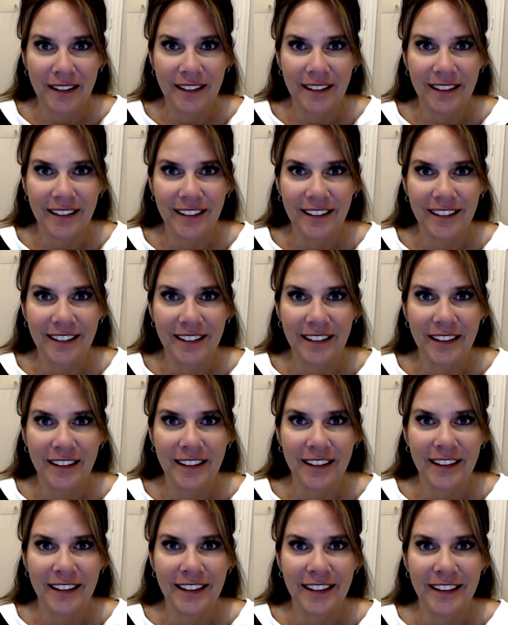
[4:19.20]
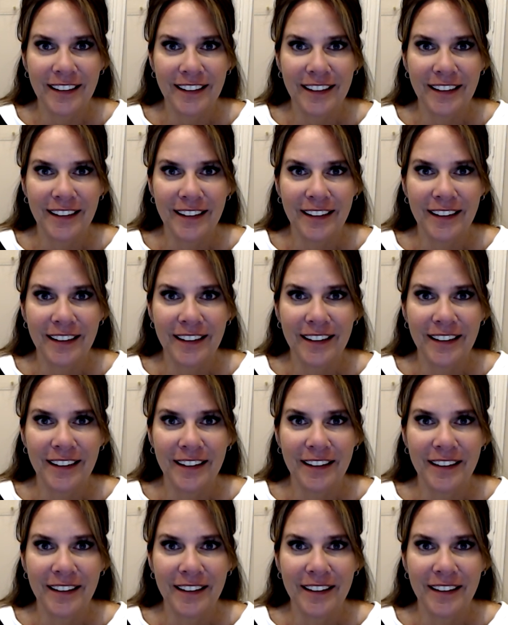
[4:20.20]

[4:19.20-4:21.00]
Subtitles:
(silence)